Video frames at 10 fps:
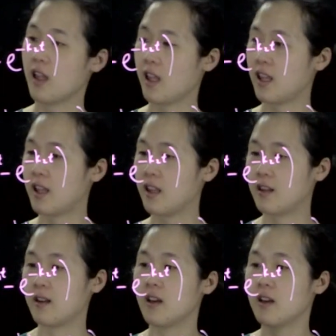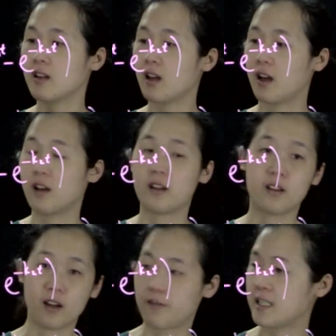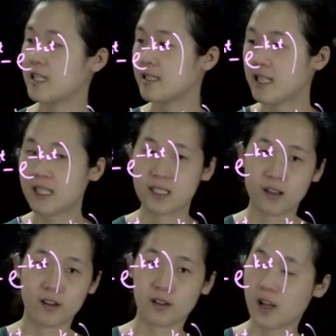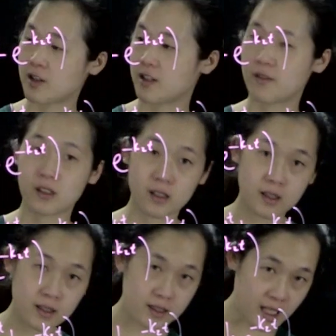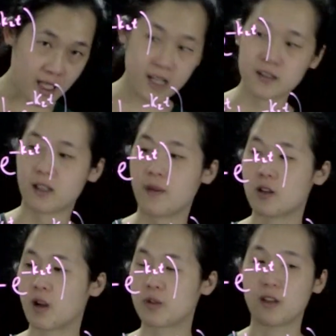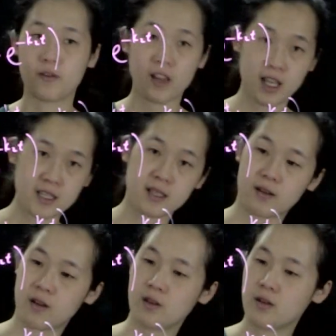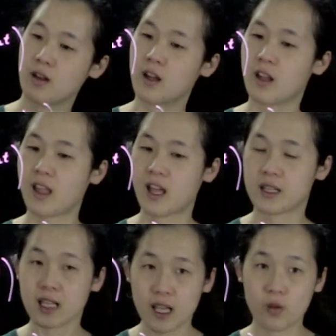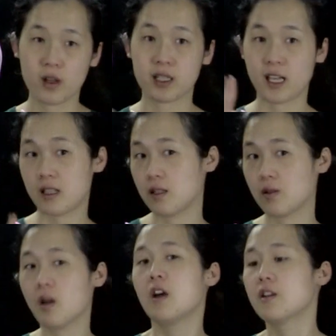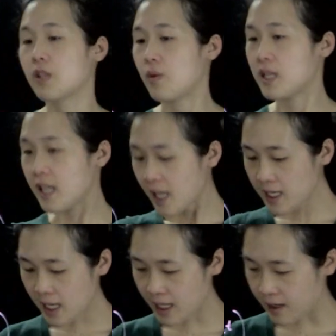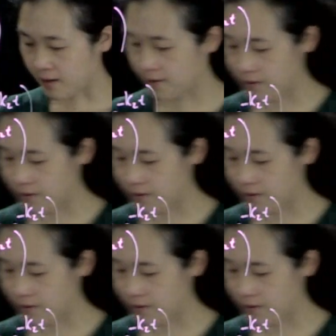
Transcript: in uh, of D, C, D, or concentration of C is going to be in terms of A0 and K1 and K2. So we can have